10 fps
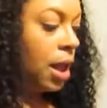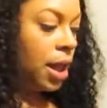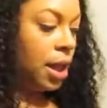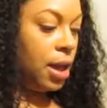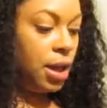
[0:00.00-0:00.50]

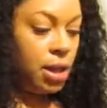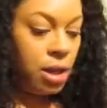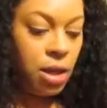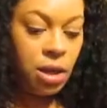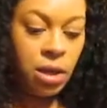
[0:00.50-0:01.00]

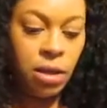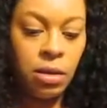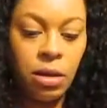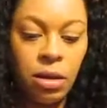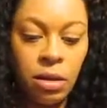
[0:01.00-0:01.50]
And
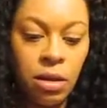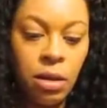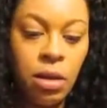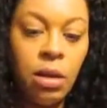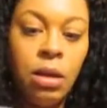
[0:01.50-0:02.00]

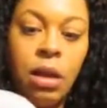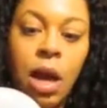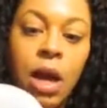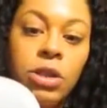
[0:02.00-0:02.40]
I